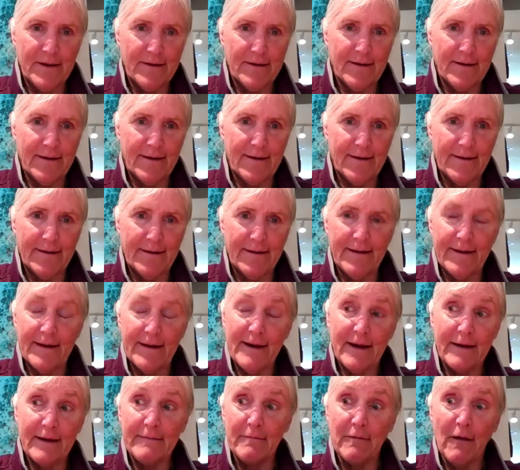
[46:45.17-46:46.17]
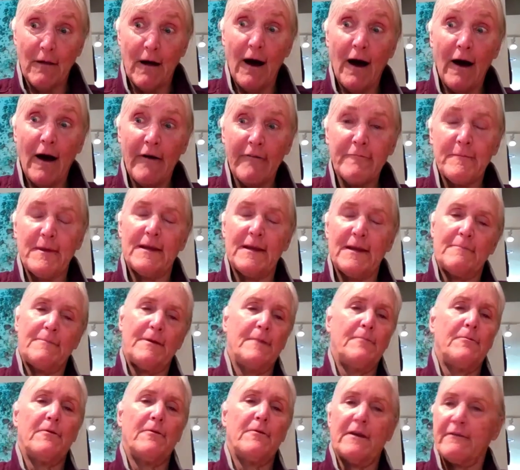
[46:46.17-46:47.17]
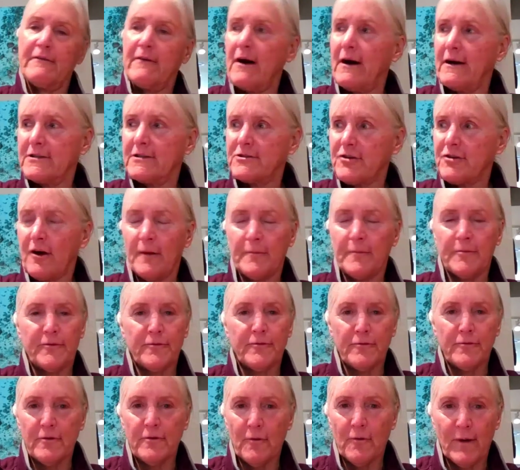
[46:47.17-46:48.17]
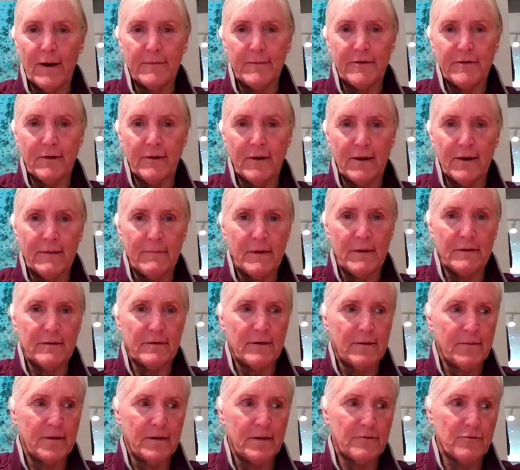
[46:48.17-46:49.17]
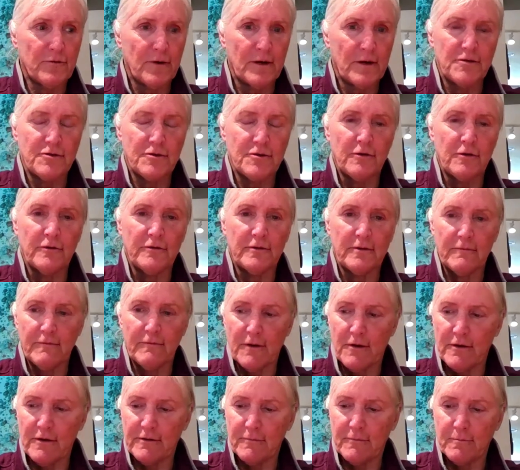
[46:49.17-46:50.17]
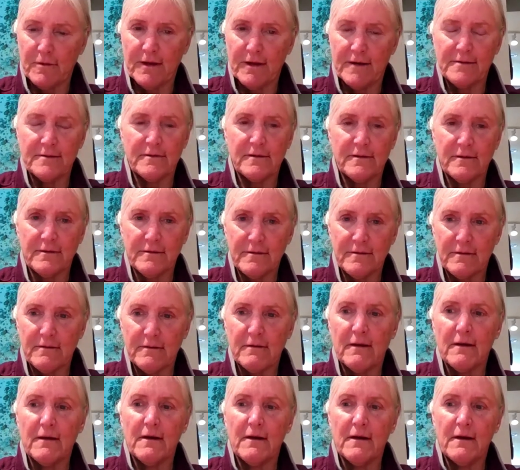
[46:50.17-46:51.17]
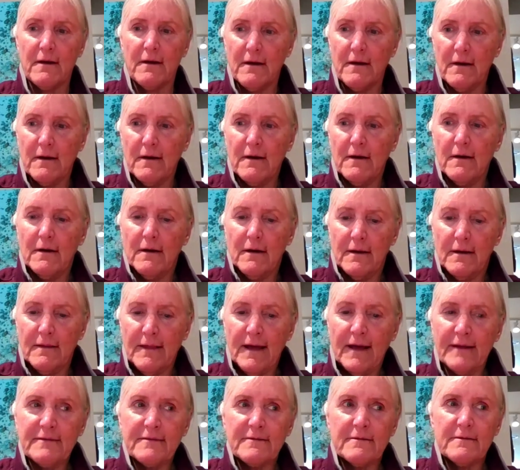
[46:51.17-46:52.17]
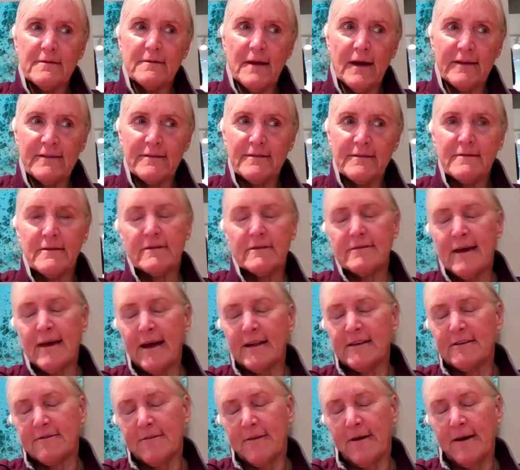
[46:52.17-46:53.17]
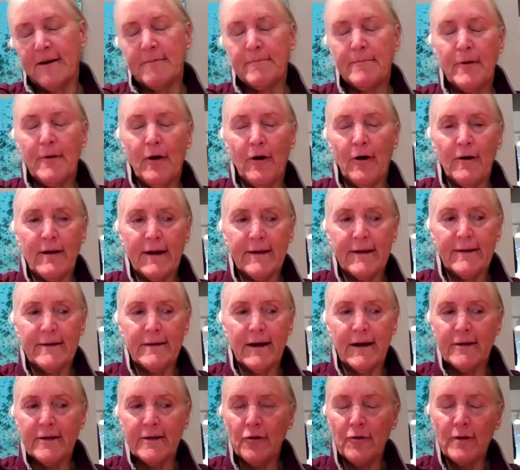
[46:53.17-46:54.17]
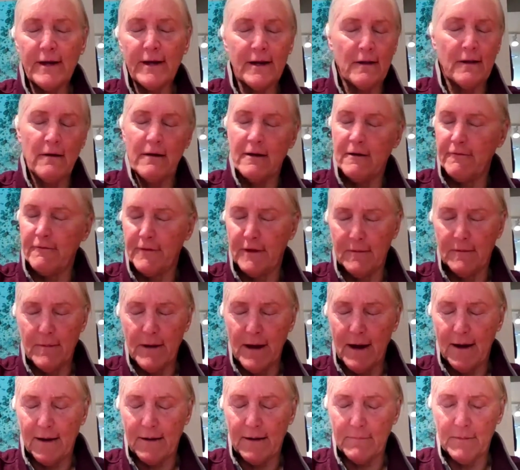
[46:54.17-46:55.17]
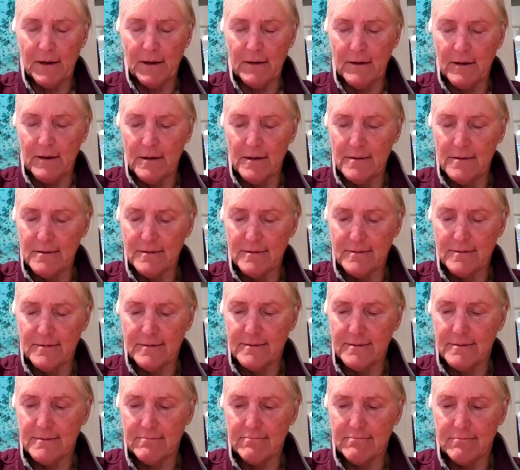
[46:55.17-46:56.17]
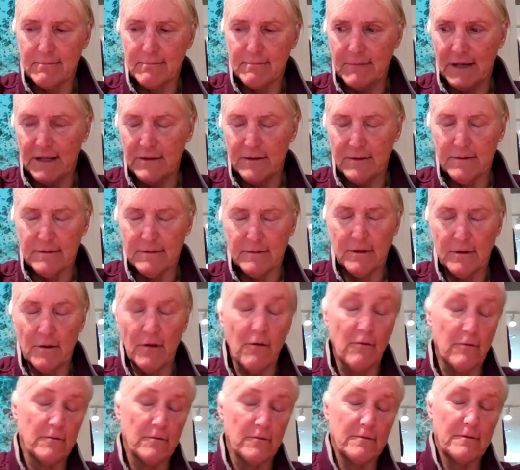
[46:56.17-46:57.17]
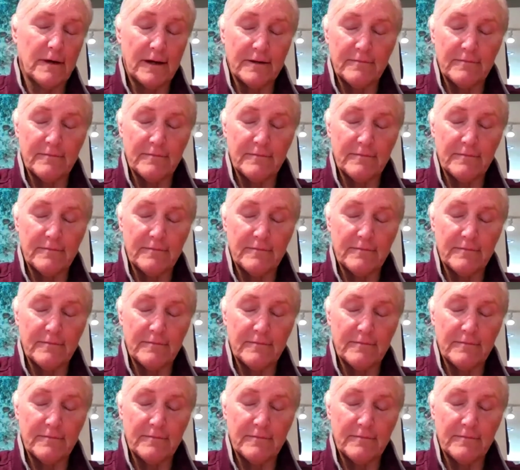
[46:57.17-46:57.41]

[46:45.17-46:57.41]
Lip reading: I mean, and I love meeting people that have gotten jobs through the website. I meet them at trade shows and various places. And that's the satisfying part. I don't get a lot of feedback because I just don't.